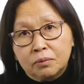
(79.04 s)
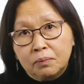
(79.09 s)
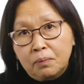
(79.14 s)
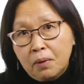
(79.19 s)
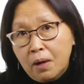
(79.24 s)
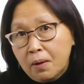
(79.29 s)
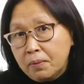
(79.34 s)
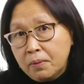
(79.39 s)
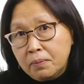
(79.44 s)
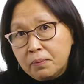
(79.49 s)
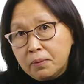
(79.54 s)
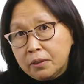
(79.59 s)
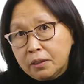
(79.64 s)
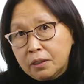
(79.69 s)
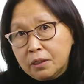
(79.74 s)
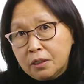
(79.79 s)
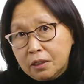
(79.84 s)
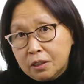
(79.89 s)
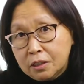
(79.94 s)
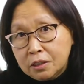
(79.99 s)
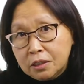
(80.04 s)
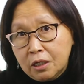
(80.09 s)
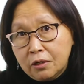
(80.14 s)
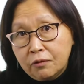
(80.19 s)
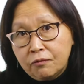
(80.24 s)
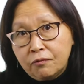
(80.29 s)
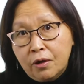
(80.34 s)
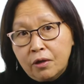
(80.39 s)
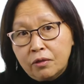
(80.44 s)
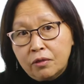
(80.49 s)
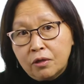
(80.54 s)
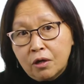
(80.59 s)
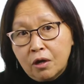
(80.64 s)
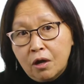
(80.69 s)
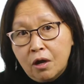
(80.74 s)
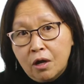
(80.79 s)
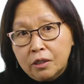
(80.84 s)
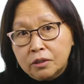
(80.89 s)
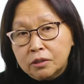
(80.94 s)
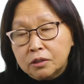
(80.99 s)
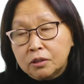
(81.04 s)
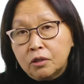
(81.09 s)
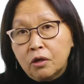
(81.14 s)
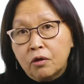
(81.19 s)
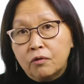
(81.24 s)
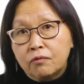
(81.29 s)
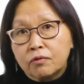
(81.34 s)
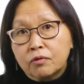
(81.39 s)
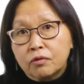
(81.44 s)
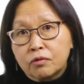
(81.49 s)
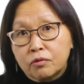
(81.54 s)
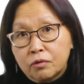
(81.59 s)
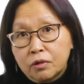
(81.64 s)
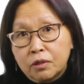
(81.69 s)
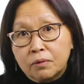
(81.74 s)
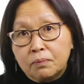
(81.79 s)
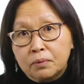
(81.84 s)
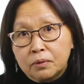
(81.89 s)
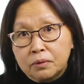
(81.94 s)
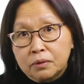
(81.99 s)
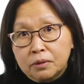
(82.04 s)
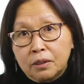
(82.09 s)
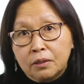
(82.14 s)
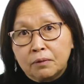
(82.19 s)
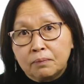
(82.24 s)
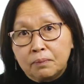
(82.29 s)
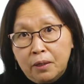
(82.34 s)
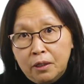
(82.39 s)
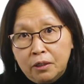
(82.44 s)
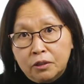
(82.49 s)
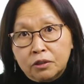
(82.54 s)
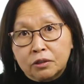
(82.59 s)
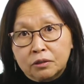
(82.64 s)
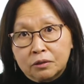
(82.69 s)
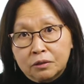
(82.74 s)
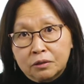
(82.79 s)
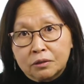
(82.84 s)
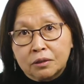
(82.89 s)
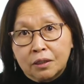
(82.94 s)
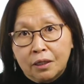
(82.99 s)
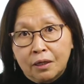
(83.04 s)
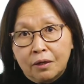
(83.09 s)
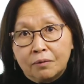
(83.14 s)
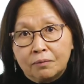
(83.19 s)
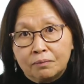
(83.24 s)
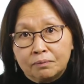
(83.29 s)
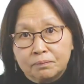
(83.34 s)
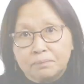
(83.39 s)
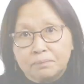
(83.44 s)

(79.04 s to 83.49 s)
We probably can identify the cause in over 30% of patients now.